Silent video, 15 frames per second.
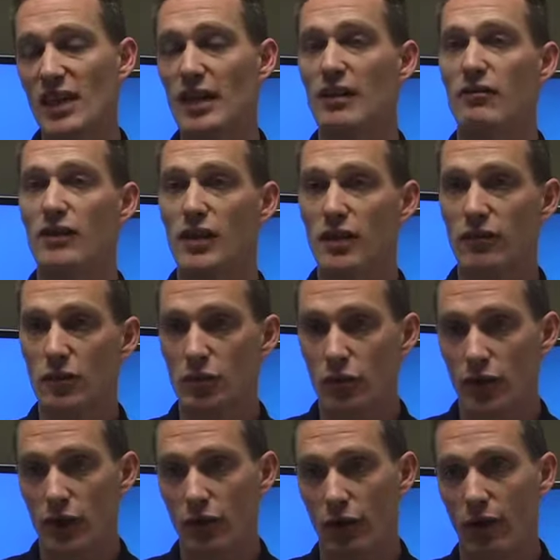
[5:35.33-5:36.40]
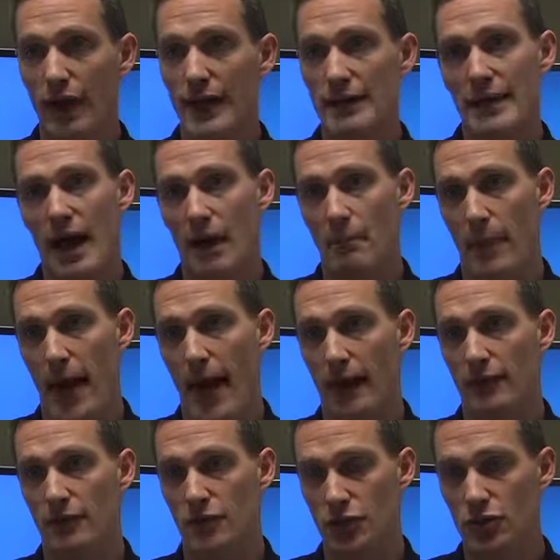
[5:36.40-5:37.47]
If the individual can relate that
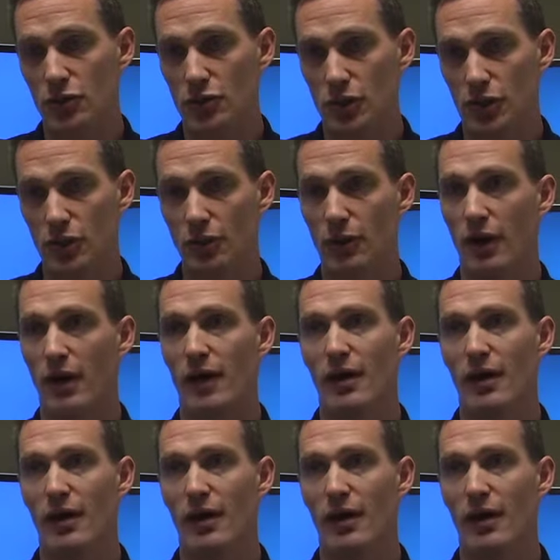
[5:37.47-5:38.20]
back to you,